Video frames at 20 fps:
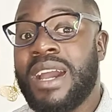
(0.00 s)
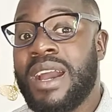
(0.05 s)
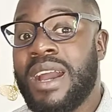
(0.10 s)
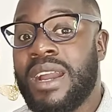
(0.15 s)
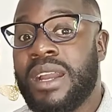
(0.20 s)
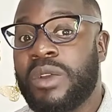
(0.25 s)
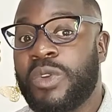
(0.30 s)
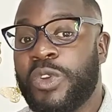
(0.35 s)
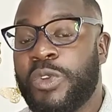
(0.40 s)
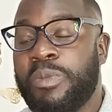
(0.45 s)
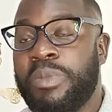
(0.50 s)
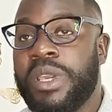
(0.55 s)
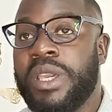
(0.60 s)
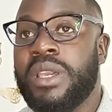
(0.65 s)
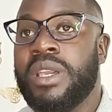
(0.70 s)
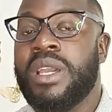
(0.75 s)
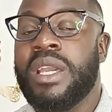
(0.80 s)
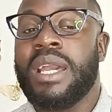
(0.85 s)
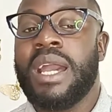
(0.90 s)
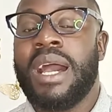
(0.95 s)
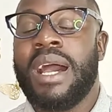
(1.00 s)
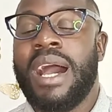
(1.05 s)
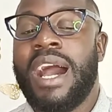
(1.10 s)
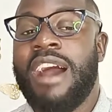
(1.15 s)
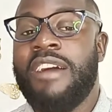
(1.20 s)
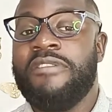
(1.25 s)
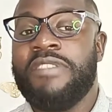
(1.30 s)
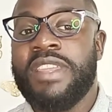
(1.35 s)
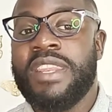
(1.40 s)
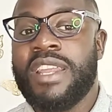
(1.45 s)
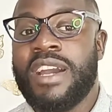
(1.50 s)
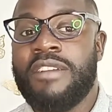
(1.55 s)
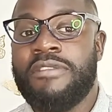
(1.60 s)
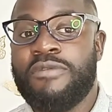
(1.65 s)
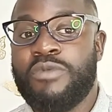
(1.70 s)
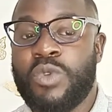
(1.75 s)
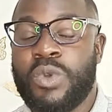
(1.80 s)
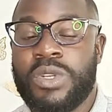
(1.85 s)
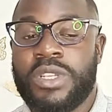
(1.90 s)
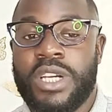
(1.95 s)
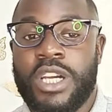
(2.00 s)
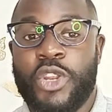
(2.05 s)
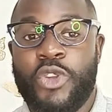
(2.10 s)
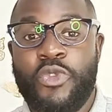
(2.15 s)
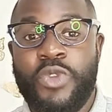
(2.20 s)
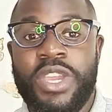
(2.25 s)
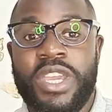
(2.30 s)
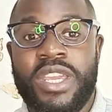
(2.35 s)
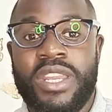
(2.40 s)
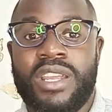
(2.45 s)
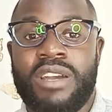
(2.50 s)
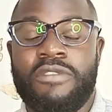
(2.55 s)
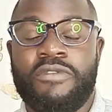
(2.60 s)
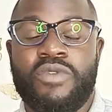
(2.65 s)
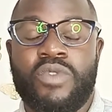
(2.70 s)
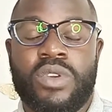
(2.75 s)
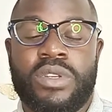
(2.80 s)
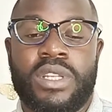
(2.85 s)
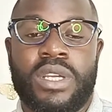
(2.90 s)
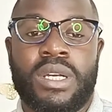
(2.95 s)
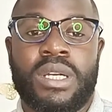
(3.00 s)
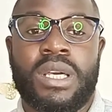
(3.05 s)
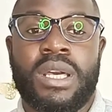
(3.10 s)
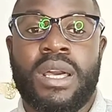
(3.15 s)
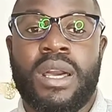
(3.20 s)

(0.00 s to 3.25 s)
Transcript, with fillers: hack could be have enough water, drink enough water.